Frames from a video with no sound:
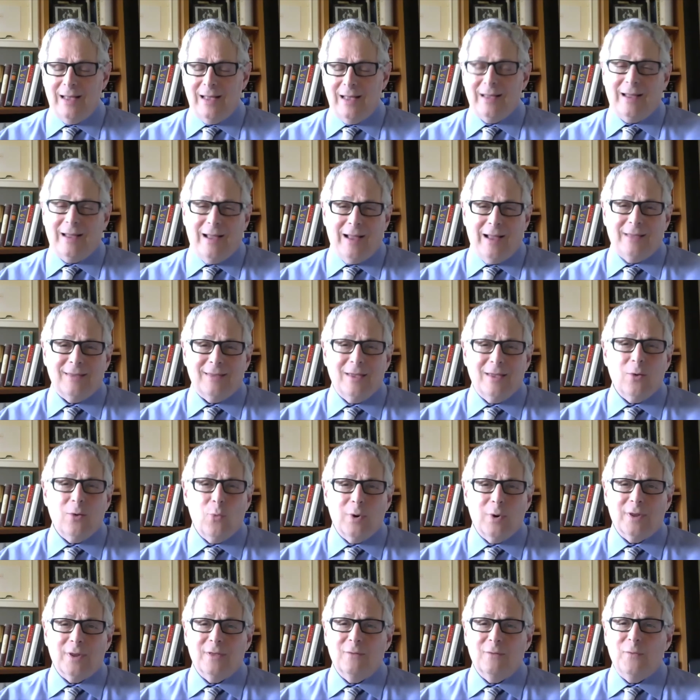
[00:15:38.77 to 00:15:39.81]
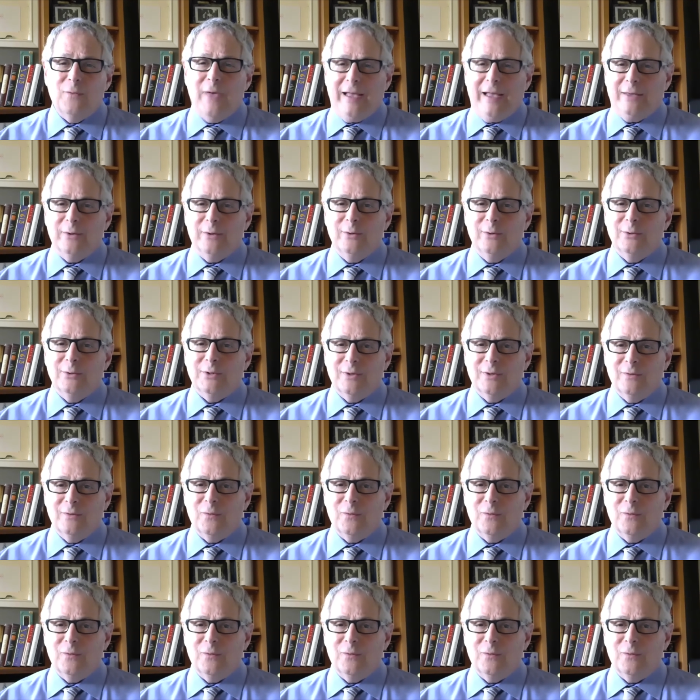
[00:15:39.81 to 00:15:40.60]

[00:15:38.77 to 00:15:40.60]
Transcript: I think one of the values of